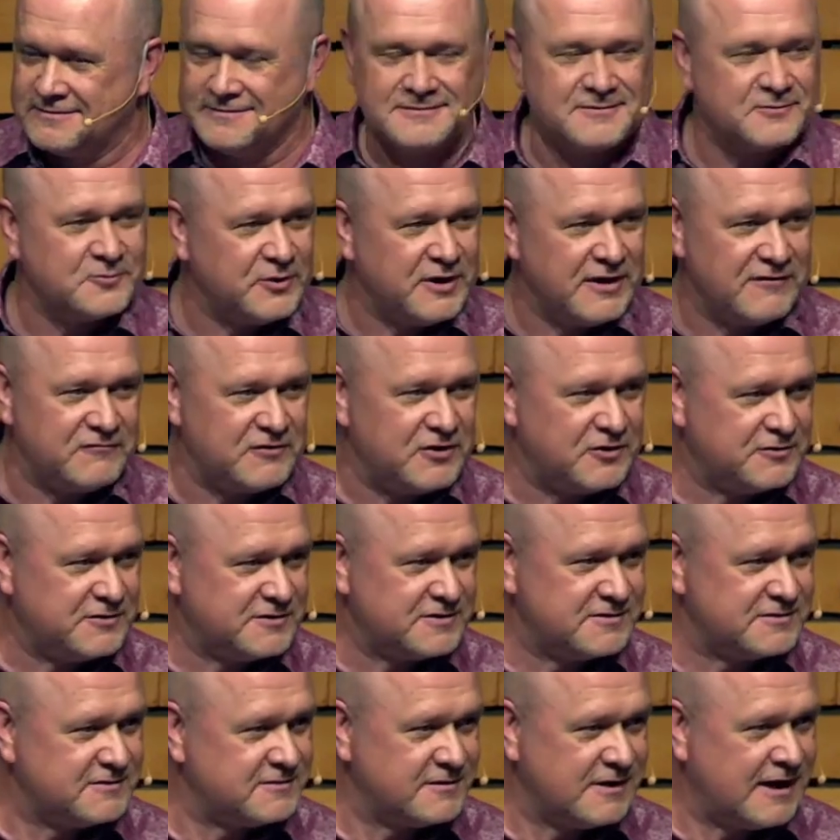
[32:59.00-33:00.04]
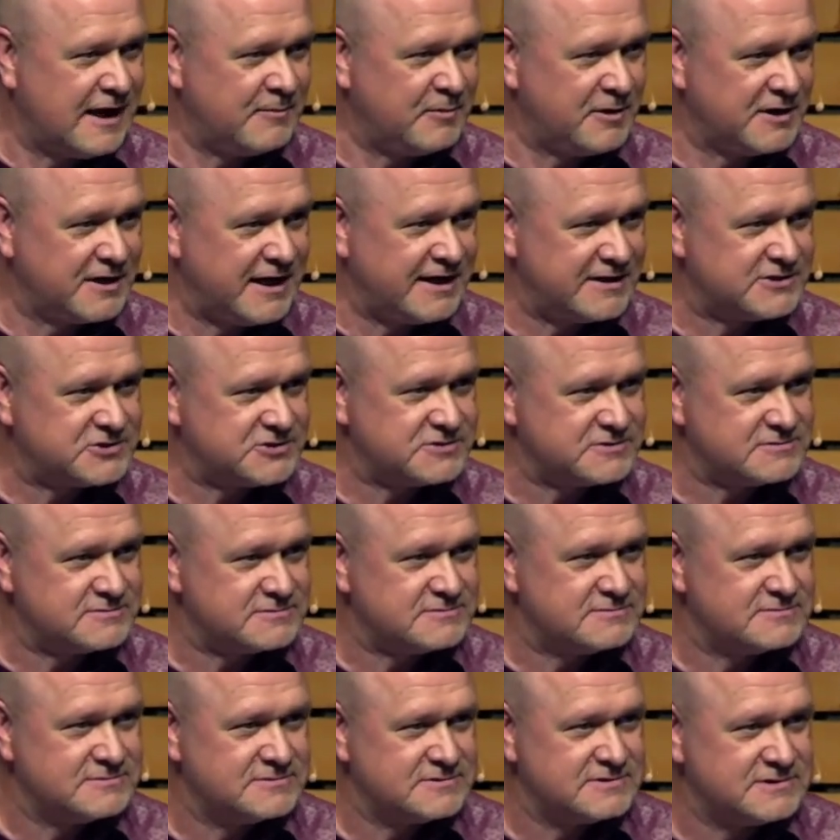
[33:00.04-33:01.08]
We have no obligation
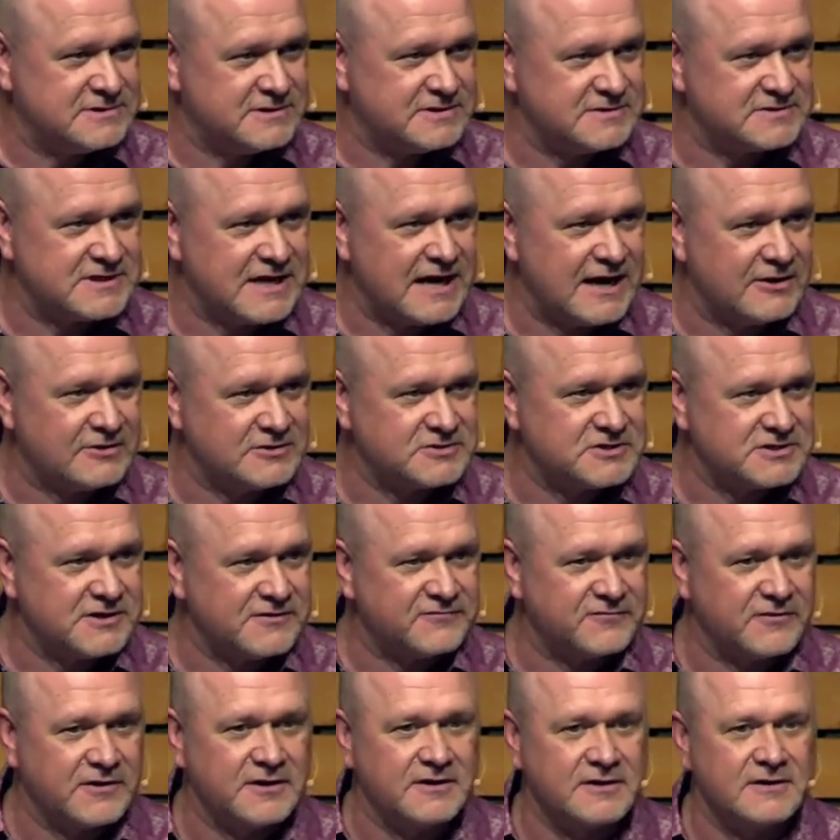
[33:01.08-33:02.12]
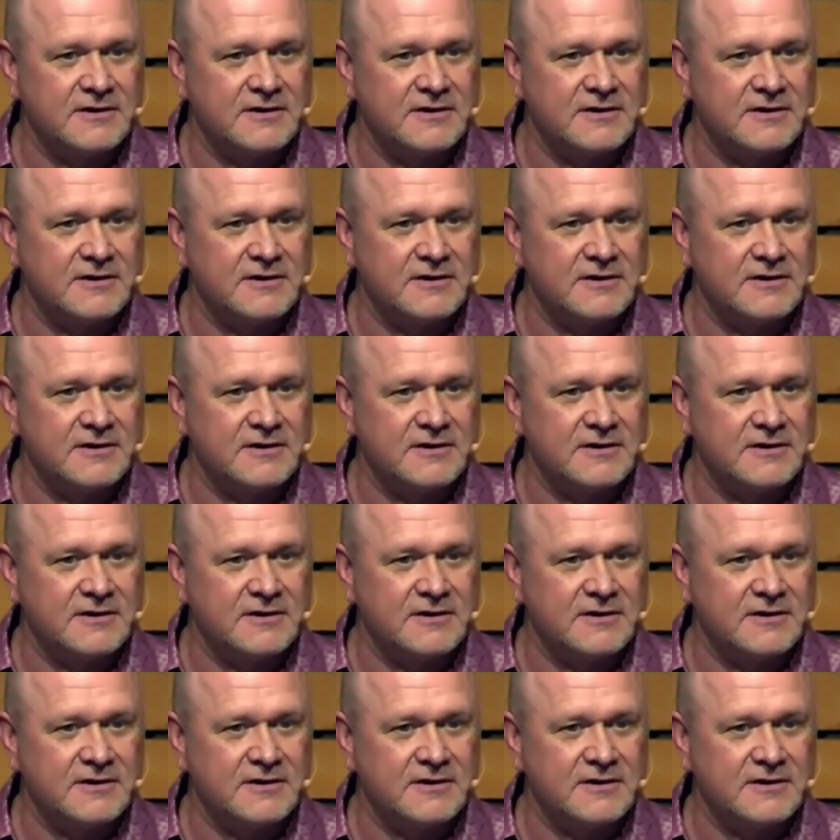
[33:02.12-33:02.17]
to desire suffering.